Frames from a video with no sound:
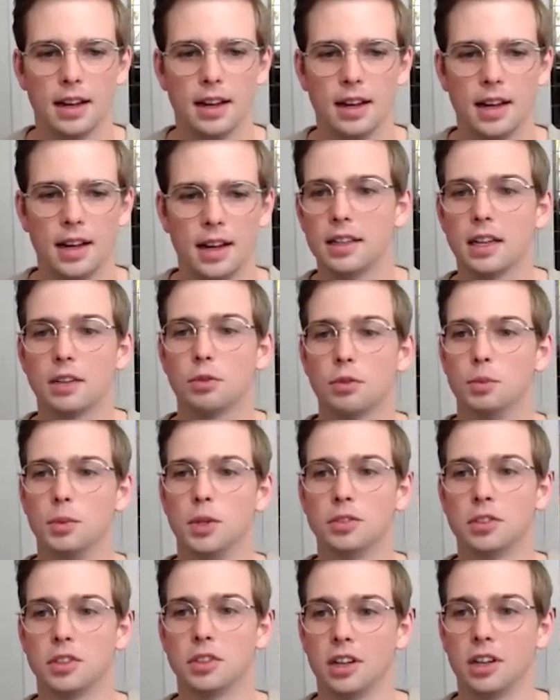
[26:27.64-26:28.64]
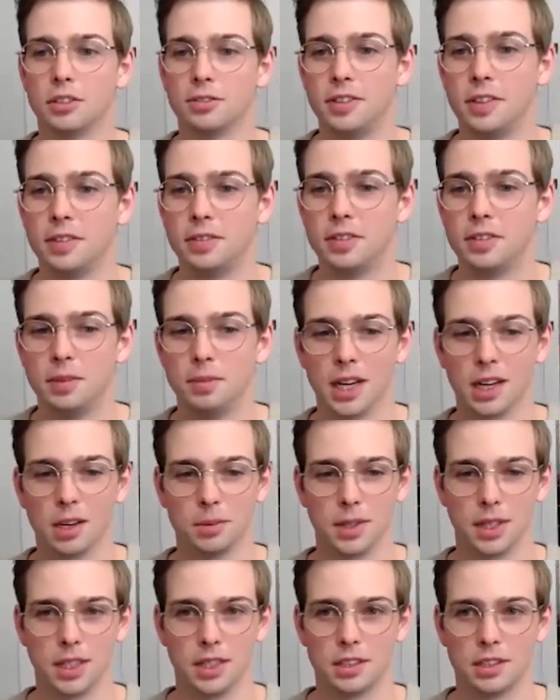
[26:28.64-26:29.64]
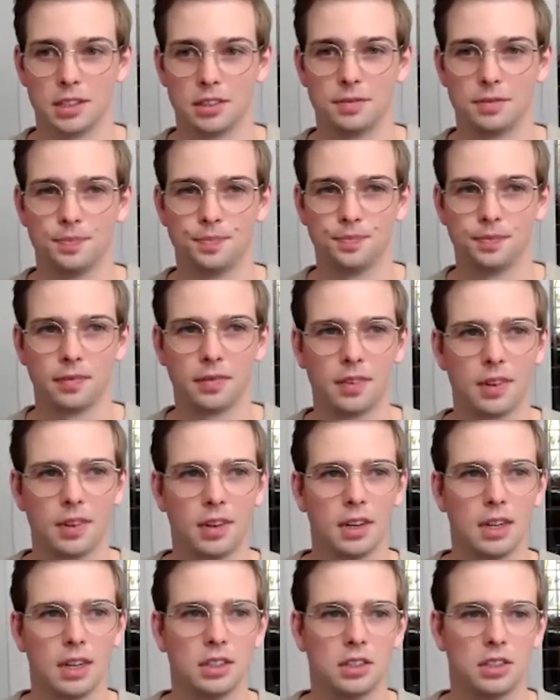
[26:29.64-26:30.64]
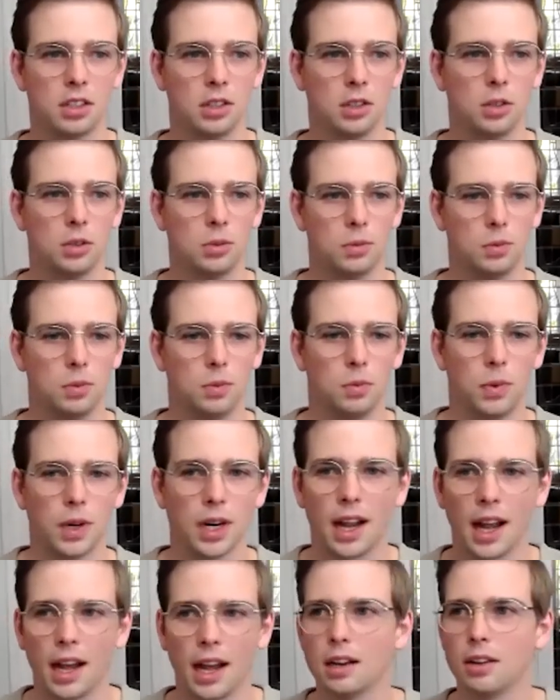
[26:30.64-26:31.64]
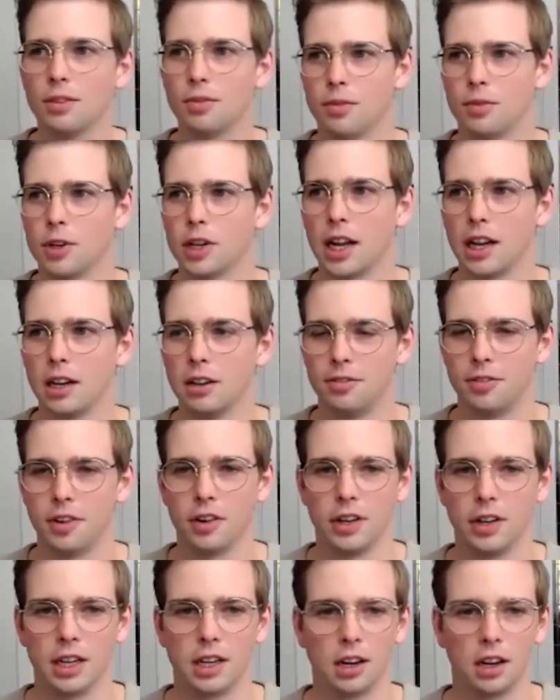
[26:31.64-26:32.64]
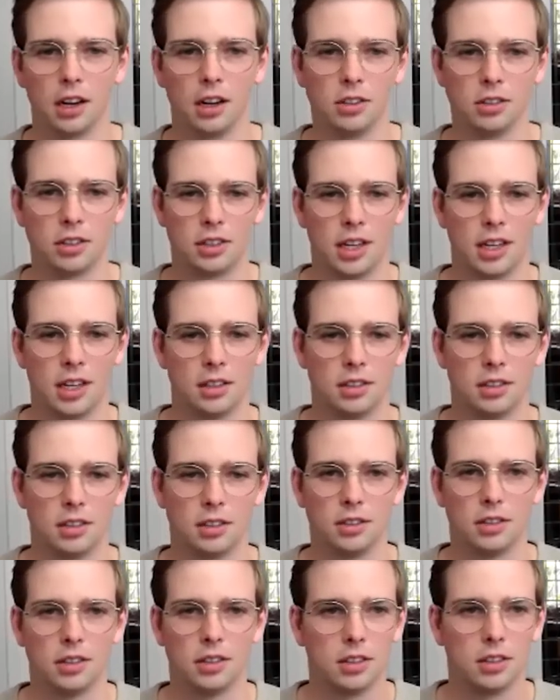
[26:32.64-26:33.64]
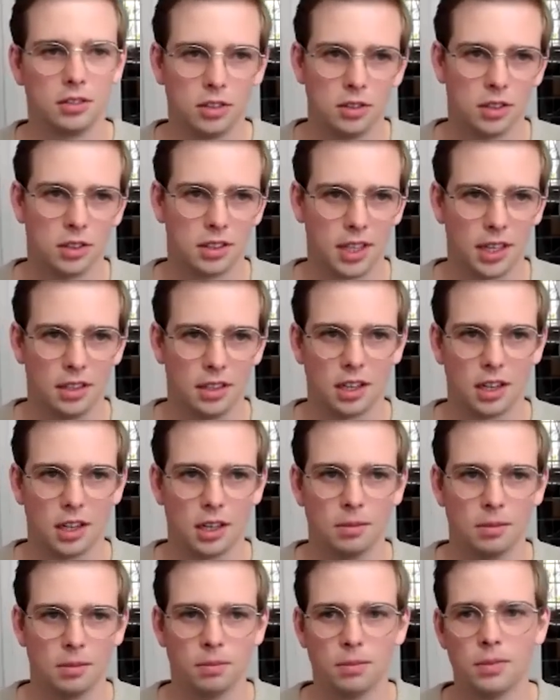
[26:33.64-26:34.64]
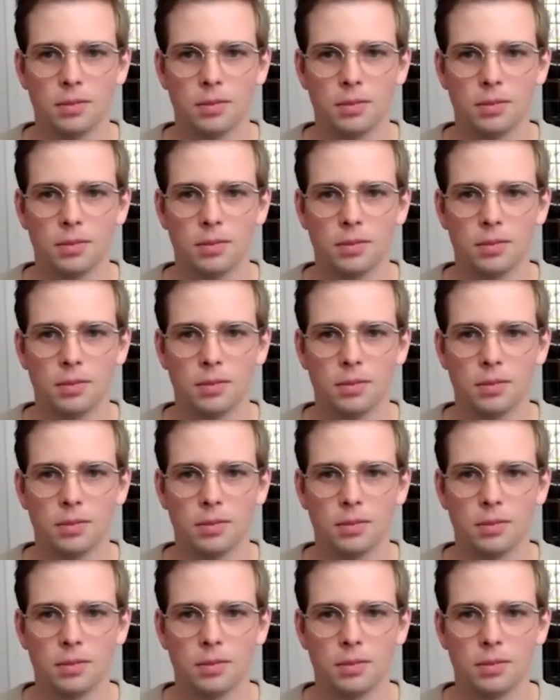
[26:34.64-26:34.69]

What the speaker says: And that removes another 50 megabytes. So we're getting very close now to a 10 time